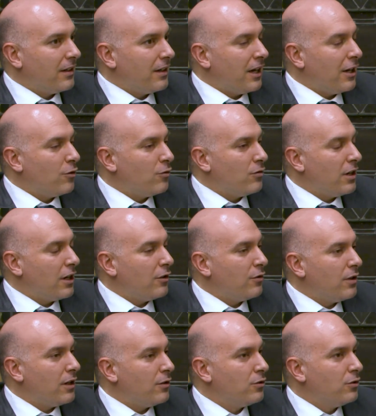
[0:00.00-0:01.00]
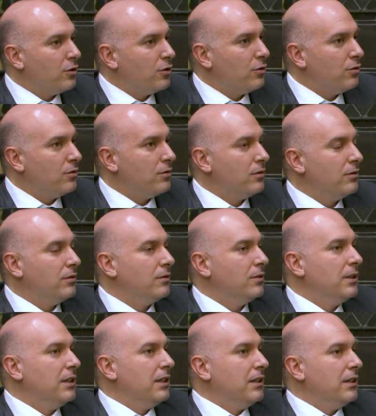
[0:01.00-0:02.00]
how, how, how do you
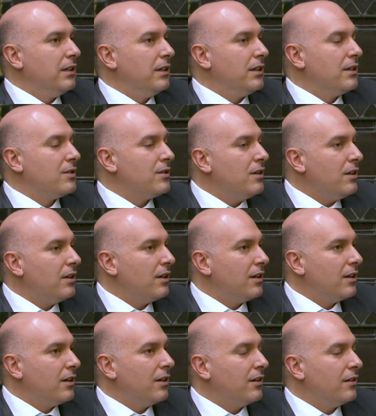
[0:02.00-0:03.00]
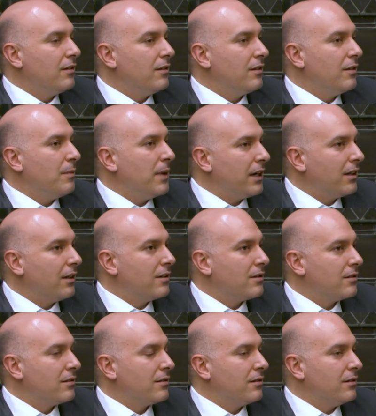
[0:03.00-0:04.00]
uh, see the, the
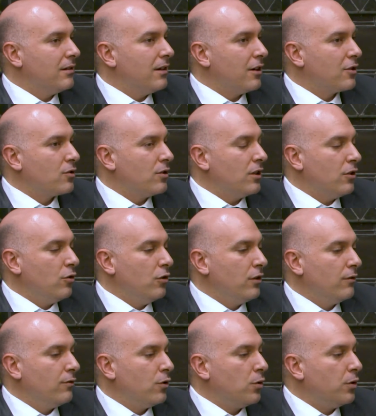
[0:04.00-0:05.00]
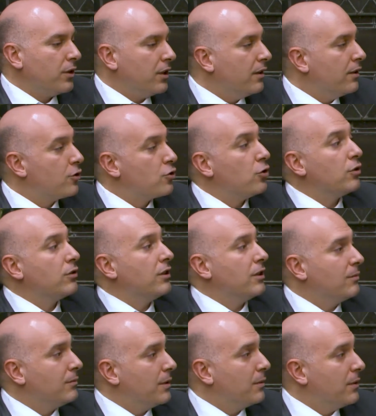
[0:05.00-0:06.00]
markets uh, actually going forward in the short
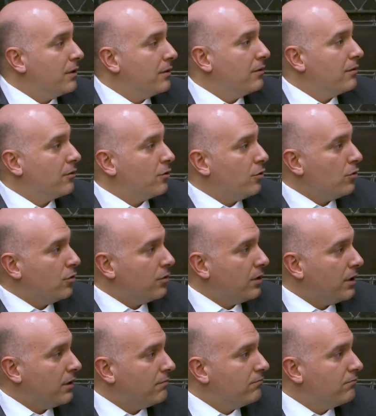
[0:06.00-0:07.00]
term? I mean, through the